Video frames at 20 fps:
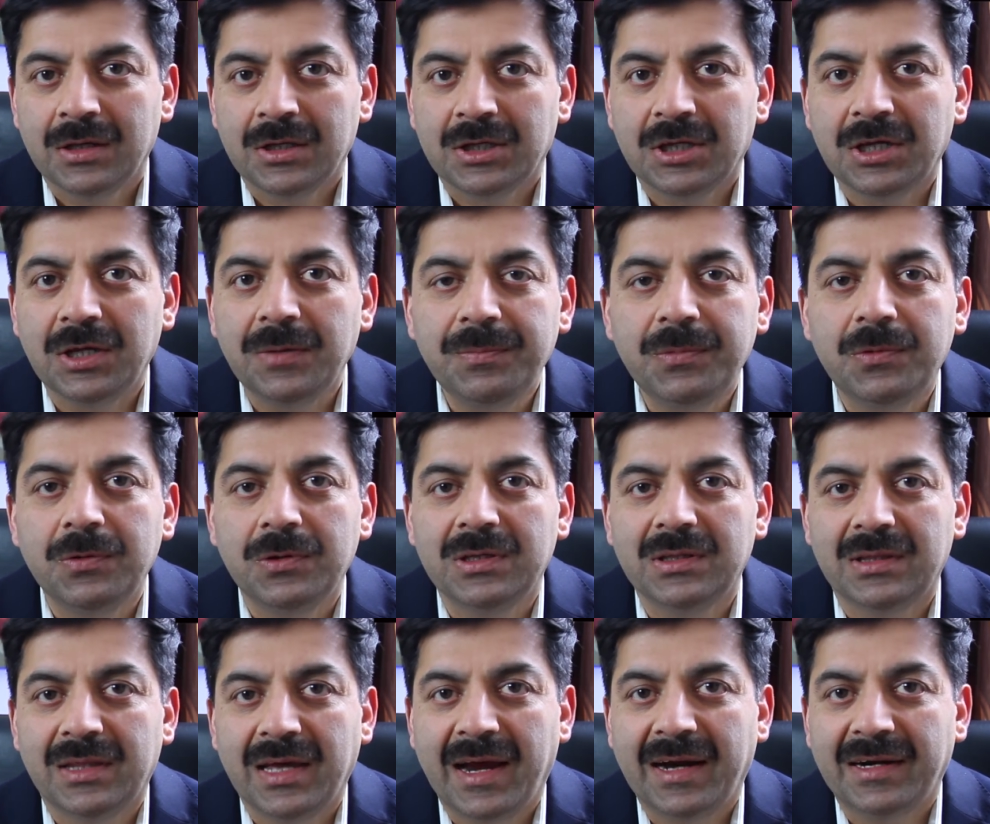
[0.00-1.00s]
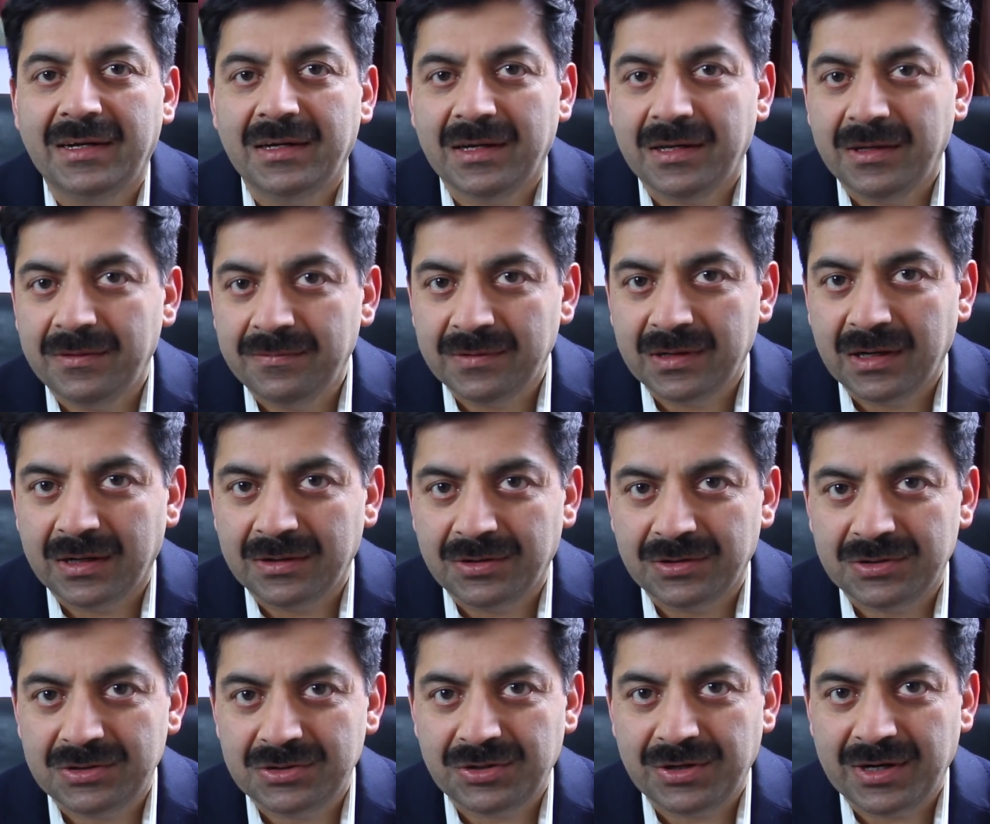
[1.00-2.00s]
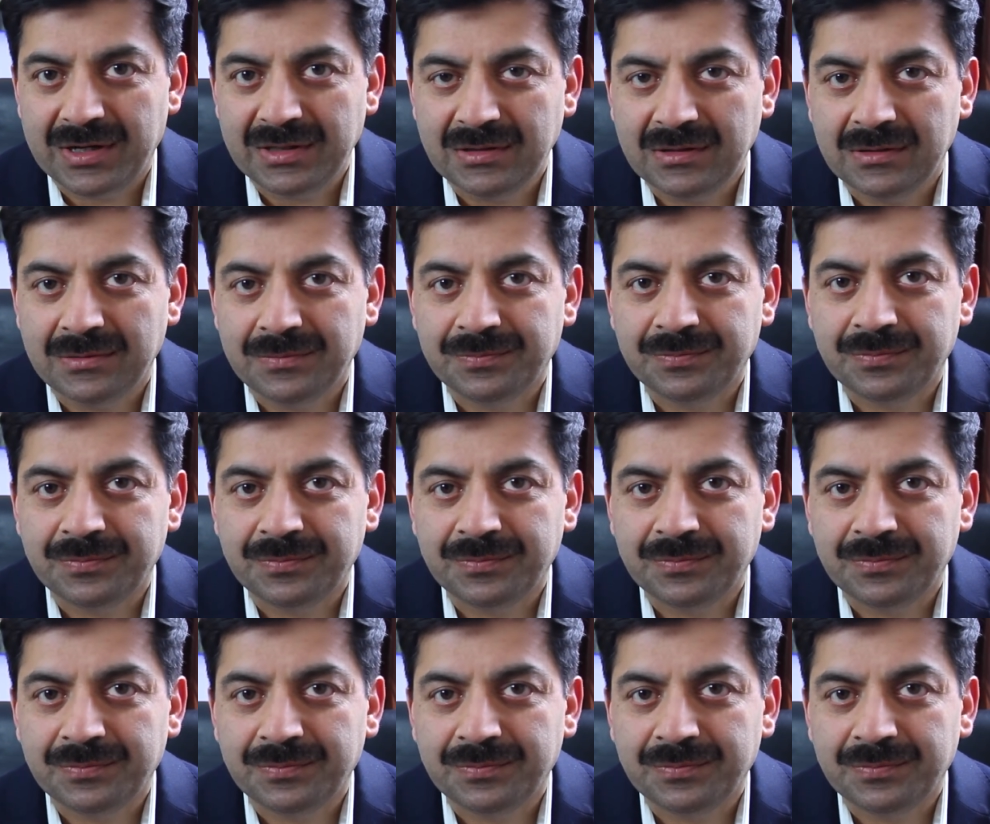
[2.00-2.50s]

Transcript: keep doing that even under stress.